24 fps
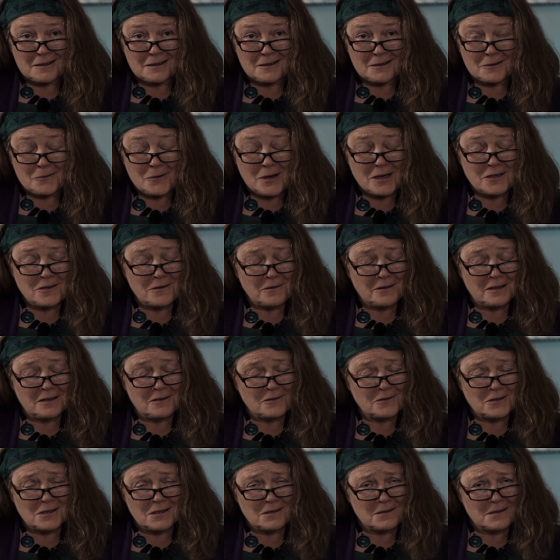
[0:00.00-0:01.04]
Why do you think
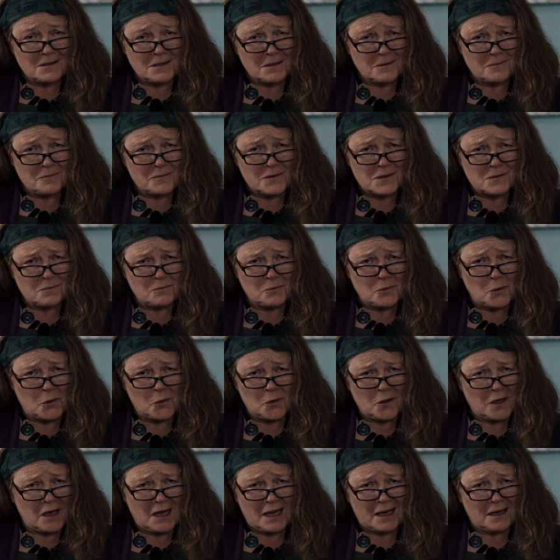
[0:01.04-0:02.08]
she seems
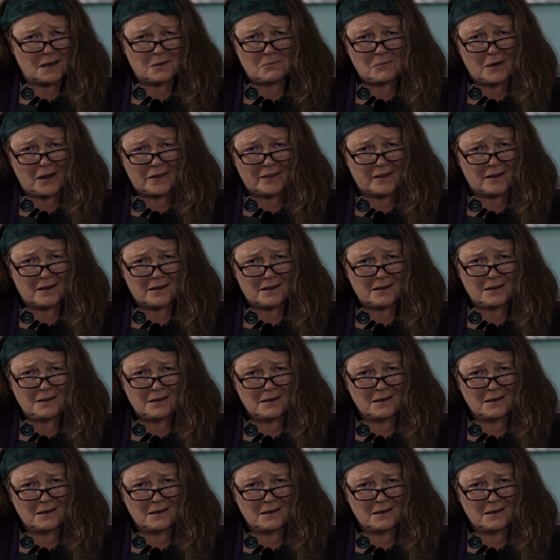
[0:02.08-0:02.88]
more like a mother?